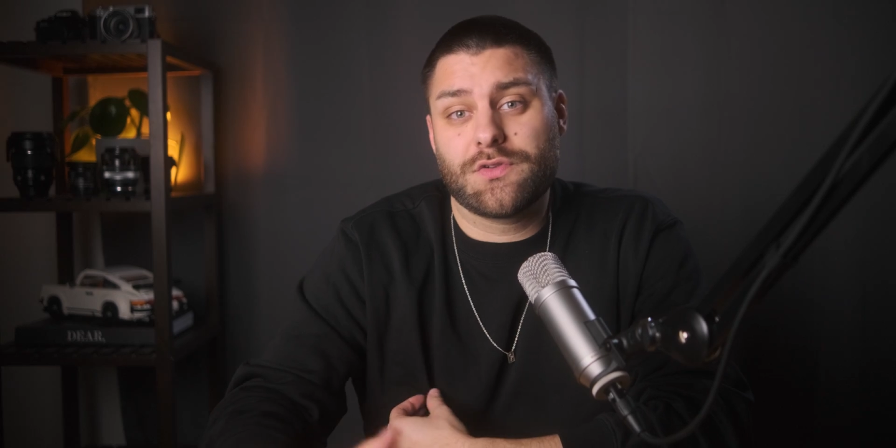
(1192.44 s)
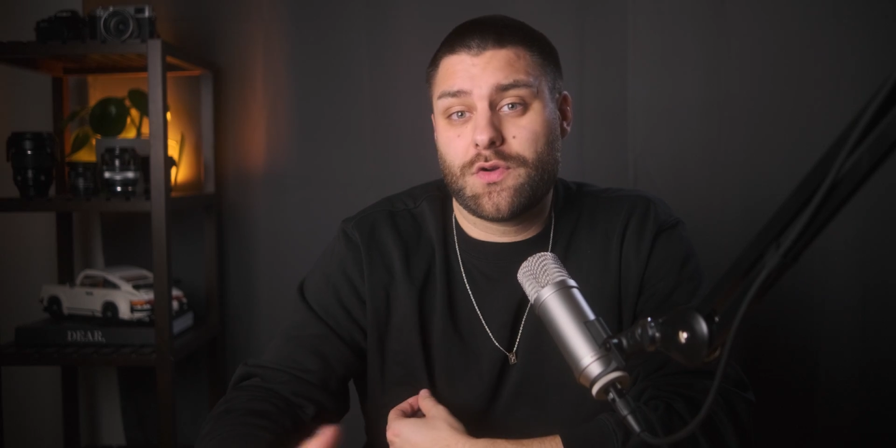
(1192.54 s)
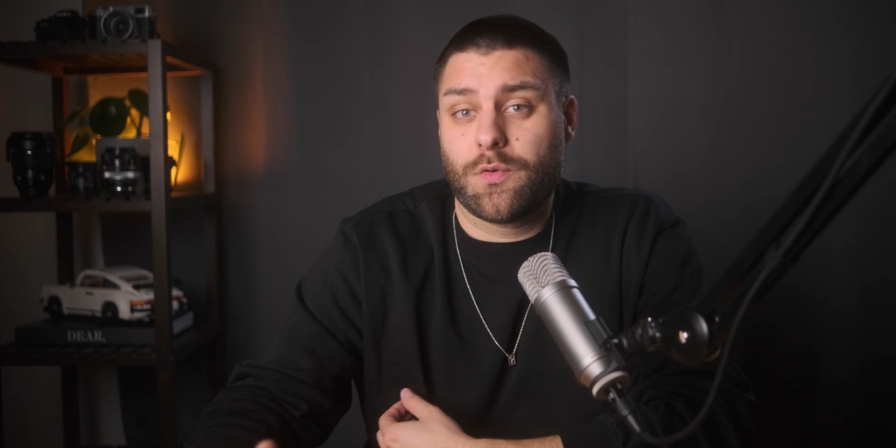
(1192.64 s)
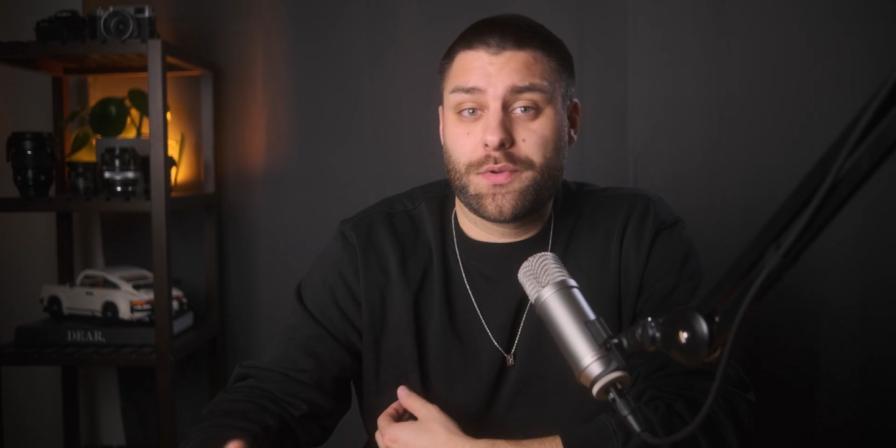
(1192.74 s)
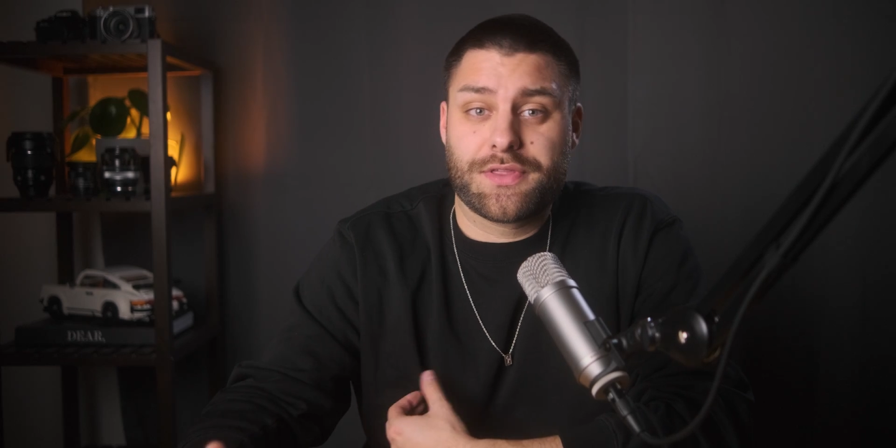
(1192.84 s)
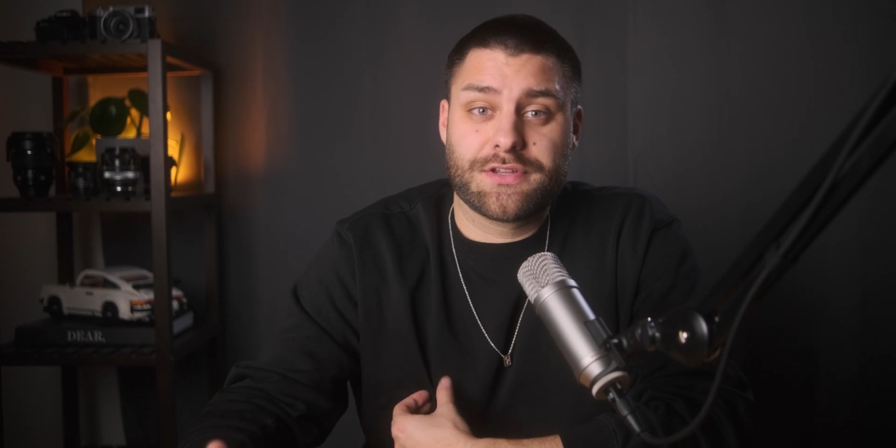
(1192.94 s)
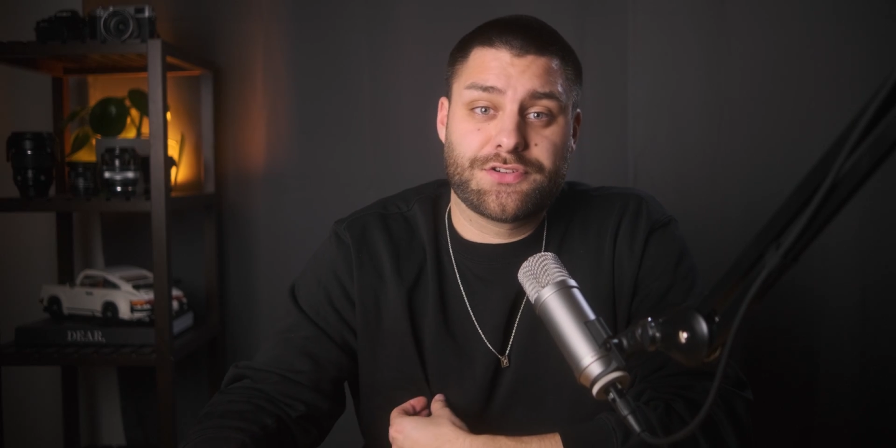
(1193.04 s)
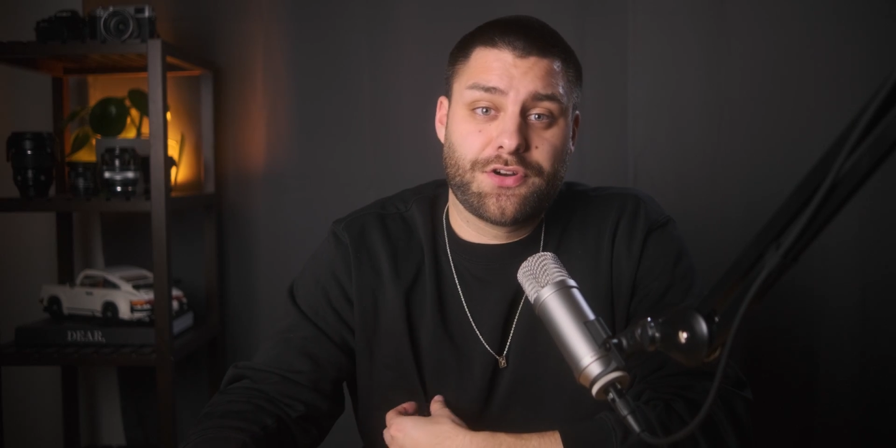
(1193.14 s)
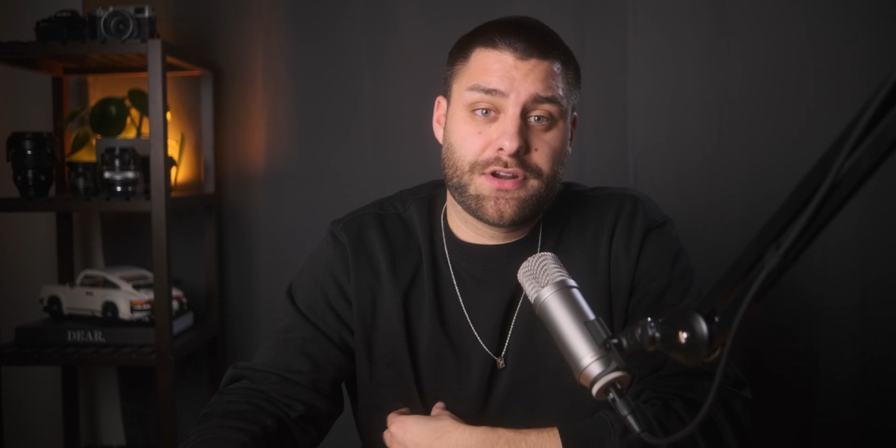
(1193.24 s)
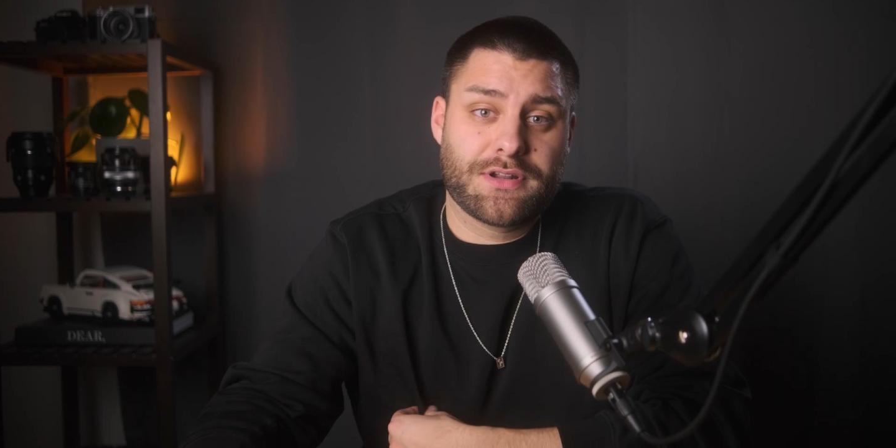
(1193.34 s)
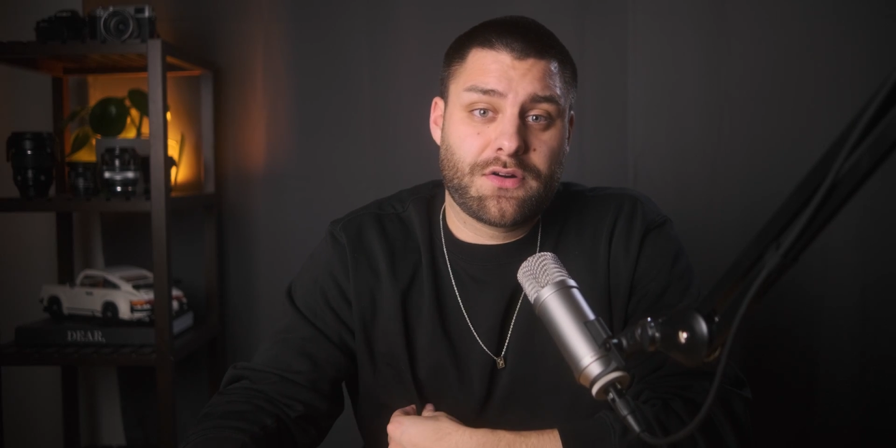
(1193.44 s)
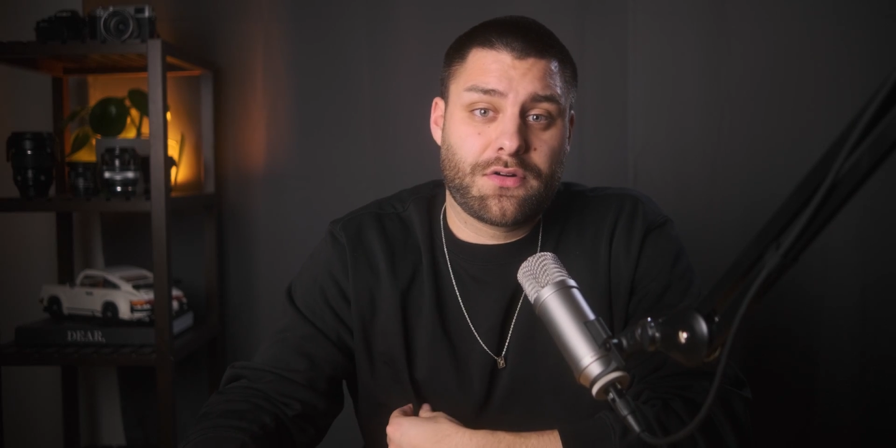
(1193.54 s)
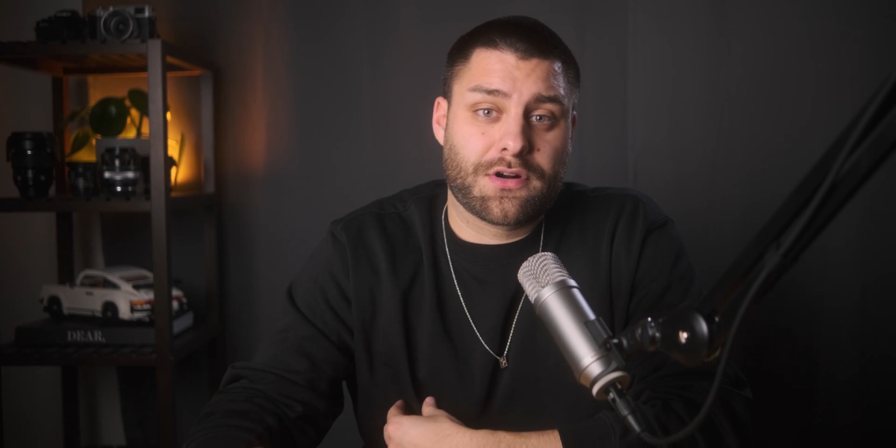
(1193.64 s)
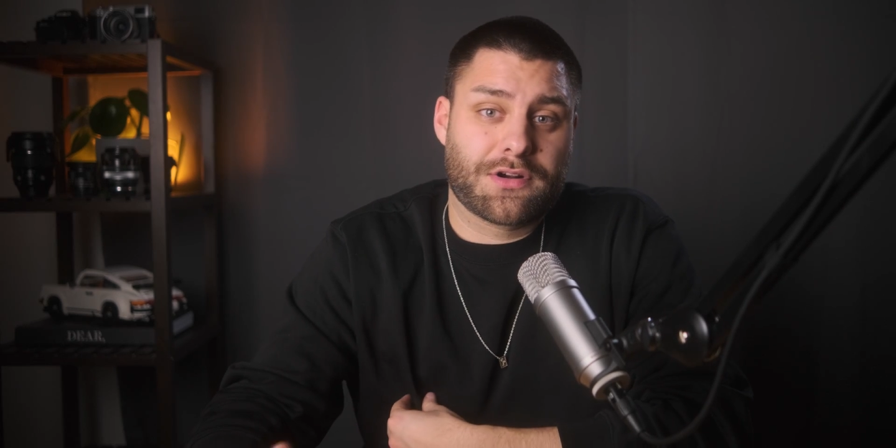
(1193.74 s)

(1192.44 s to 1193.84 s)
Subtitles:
go with Eterna or